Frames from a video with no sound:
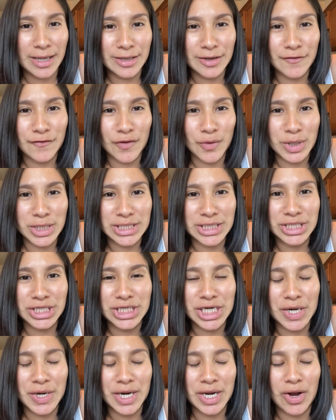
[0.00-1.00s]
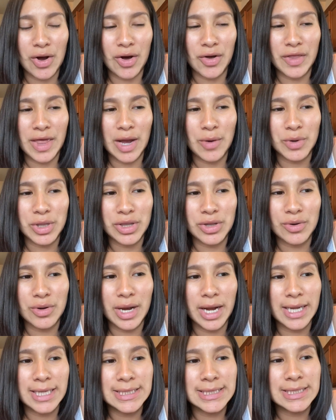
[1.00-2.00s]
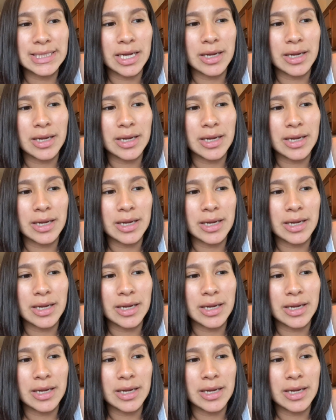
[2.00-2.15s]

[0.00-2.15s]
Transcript: look forward to sharing all that with you guys.